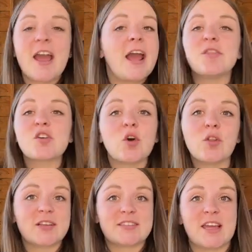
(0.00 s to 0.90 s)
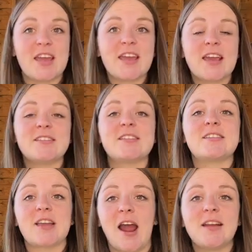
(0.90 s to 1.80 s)
And the coolest thing is the
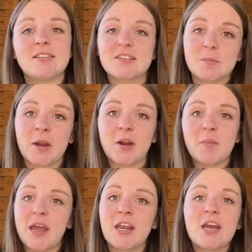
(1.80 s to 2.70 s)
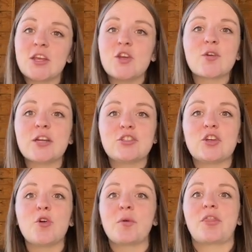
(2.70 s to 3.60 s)
science experiment you can
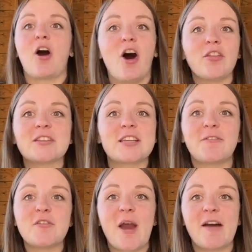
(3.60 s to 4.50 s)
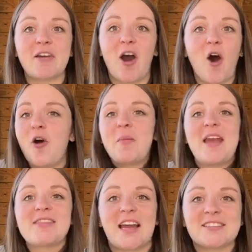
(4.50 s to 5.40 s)
do with all the stuff you have at home,
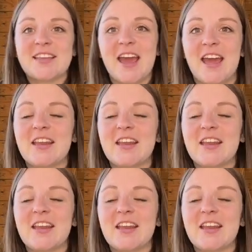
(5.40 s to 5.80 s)
and that's it.